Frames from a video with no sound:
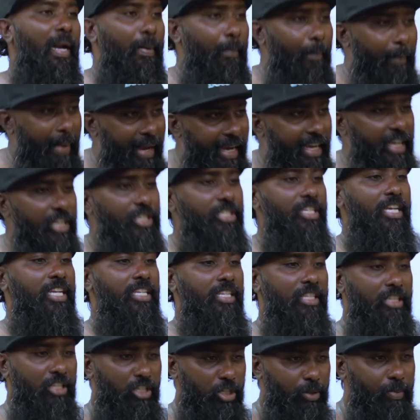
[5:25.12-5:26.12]
and make a
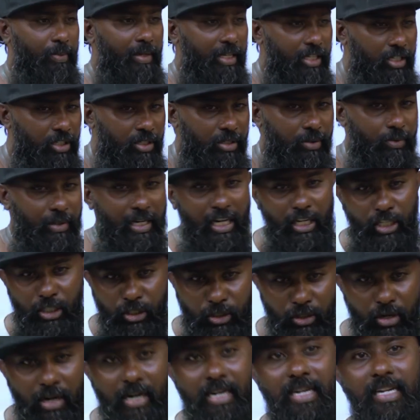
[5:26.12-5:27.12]
change in this place.
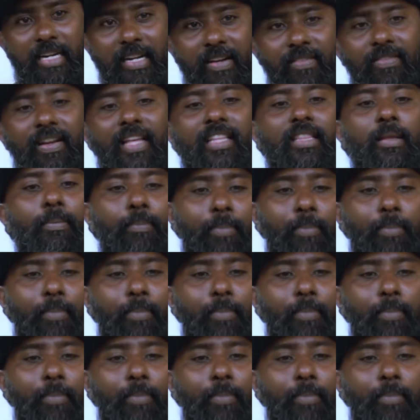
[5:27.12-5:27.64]
Let's not live like